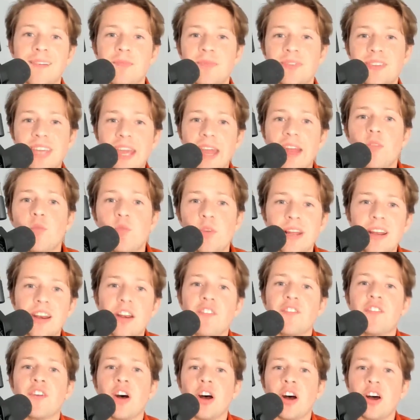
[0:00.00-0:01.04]
get rid
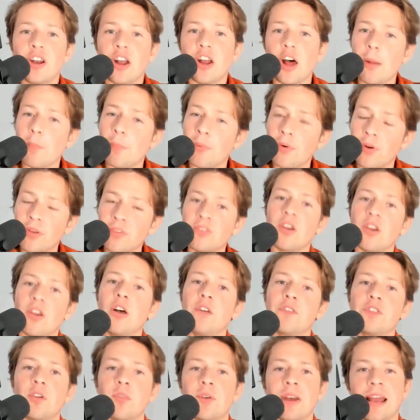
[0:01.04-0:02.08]
of Werner, preserve
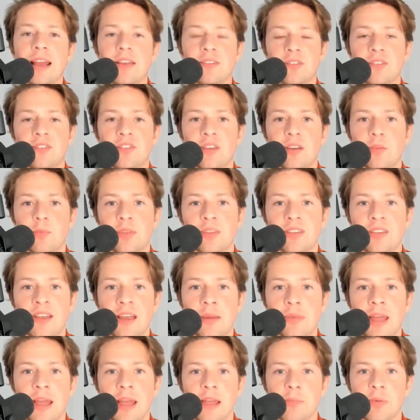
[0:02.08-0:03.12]
the relationship with
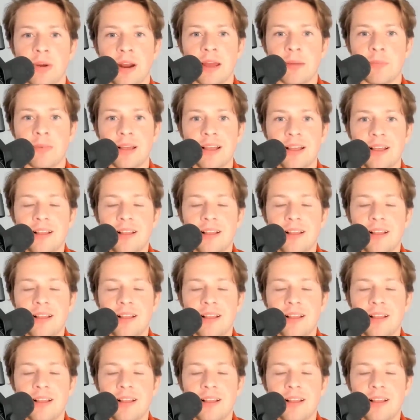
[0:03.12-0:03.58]
Tammy Abraham.